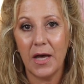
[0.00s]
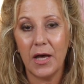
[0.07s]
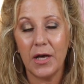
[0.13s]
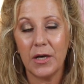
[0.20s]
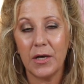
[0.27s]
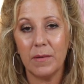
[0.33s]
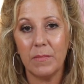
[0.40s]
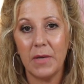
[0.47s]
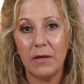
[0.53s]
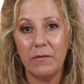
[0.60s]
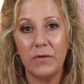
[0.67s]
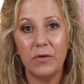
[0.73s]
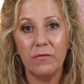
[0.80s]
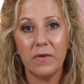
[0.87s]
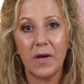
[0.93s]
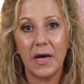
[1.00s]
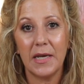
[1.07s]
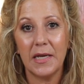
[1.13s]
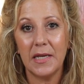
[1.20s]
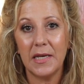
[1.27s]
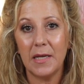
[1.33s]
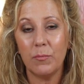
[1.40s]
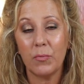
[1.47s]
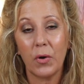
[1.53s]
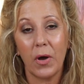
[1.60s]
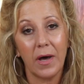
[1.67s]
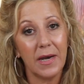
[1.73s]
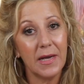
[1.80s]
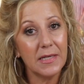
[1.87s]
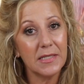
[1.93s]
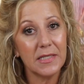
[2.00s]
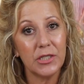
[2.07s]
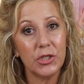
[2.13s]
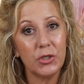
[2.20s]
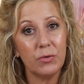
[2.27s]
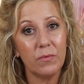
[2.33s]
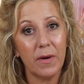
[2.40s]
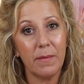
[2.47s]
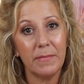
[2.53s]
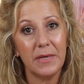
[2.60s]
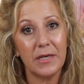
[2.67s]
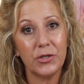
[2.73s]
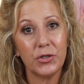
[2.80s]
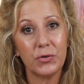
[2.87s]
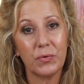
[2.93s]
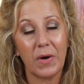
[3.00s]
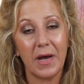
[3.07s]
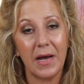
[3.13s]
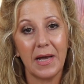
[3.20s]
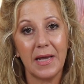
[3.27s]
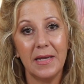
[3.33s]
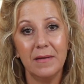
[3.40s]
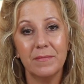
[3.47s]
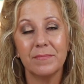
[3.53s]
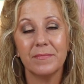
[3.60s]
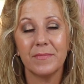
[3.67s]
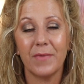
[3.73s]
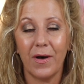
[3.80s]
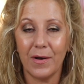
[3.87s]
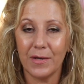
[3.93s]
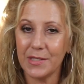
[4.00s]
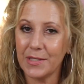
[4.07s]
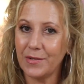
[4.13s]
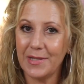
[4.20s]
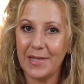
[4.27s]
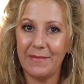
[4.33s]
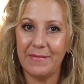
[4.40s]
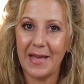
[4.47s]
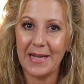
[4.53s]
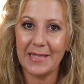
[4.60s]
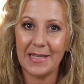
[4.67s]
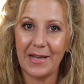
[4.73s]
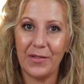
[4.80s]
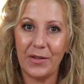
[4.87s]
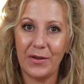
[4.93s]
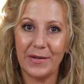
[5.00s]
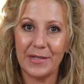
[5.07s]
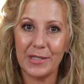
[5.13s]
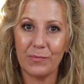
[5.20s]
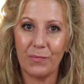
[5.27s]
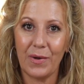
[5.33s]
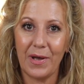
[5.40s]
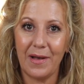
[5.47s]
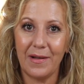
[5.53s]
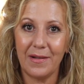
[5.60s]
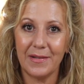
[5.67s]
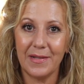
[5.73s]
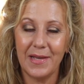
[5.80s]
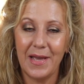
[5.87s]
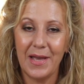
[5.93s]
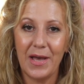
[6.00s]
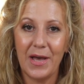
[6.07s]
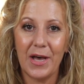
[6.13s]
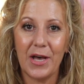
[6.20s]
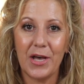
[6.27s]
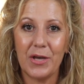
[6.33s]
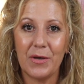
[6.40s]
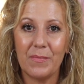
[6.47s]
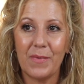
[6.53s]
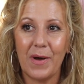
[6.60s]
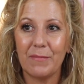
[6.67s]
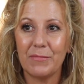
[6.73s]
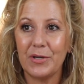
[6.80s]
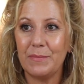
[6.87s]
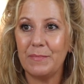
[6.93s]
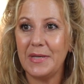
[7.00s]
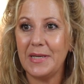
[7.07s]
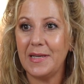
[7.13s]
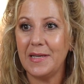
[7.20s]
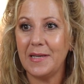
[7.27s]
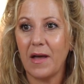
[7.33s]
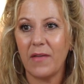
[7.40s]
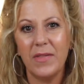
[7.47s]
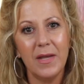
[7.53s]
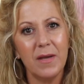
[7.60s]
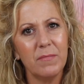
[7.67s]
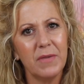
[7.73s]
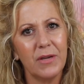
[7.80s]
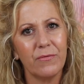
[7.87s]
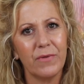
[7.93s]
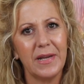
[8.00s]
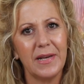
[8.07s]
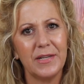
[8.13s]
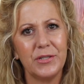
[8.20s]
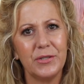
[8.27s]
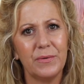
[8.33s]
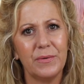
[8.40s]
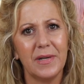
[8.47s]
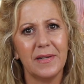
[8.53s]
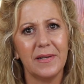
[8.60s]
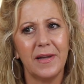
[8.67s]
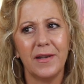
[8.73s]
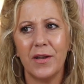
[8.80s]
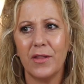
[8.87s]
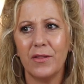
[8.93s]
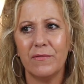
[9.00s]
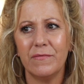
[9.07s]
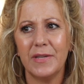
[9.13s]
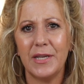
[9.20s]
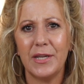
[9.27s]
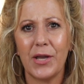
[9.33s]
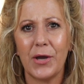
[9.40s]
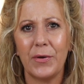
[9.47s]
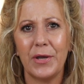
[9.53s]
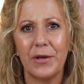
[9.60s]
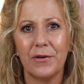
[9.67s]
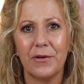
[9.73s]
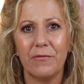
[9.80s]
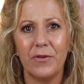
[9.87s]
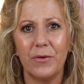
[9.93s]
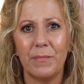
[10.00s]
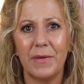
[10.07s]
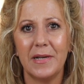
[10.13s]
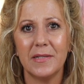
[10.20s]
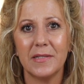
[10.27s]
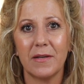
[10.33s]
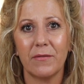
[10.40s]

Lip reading: If you've got any products that you want me to try, also leave that down there as well. I think I'm getting ready to do another video here in a few minutes.